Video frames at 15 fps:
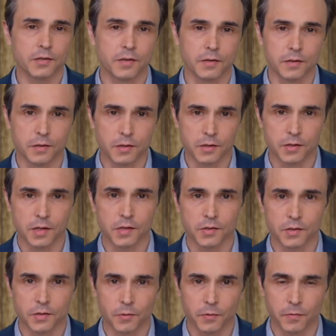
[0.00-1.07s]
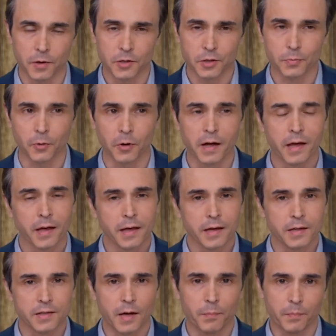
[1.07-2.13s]
that the disease is irreversible,
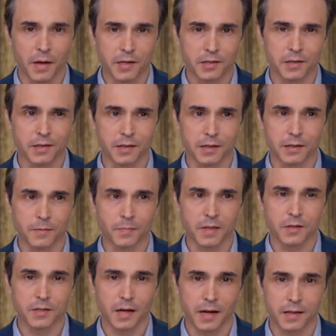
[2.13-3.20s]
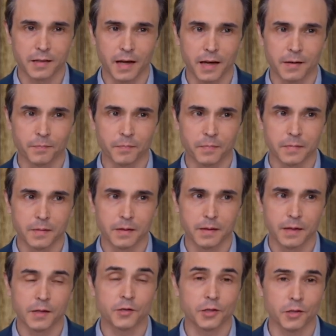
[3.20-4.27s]
is that basically saying that
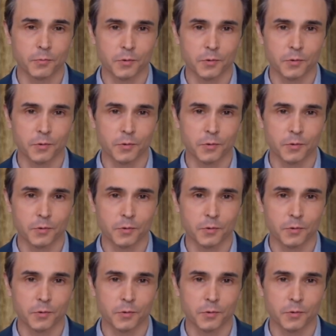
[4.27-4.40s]
insulin